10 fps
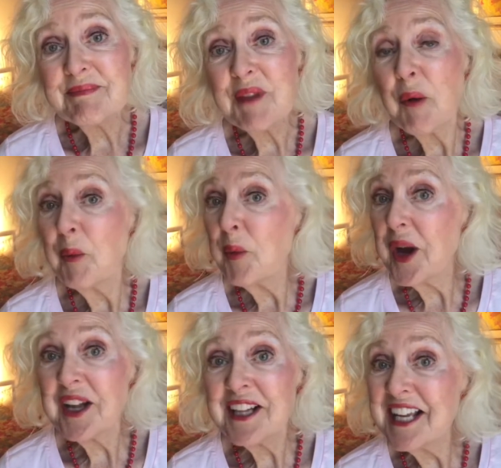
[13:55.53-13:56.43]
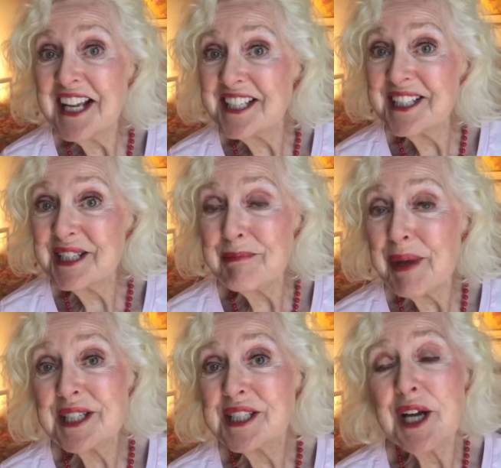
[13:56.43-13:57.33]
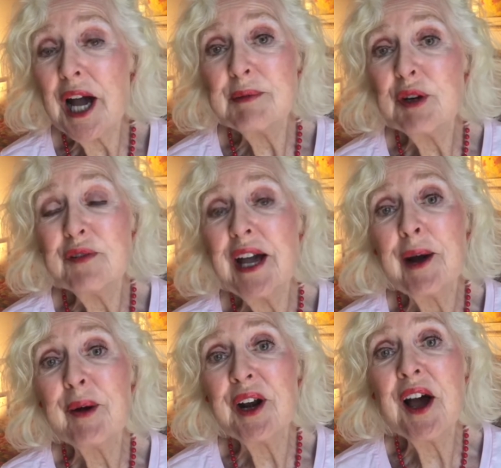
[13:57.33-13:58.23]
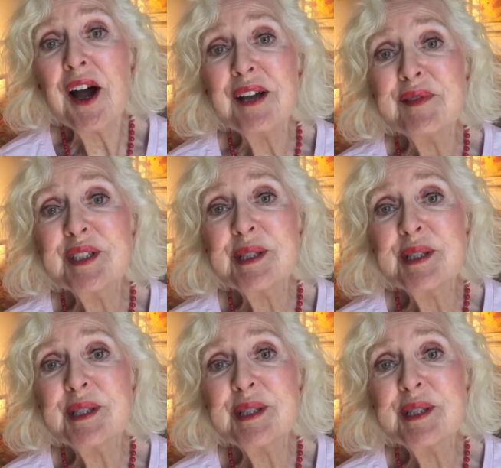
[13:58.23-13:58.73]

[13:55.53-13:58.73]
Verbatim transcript: really is the best time of our lives.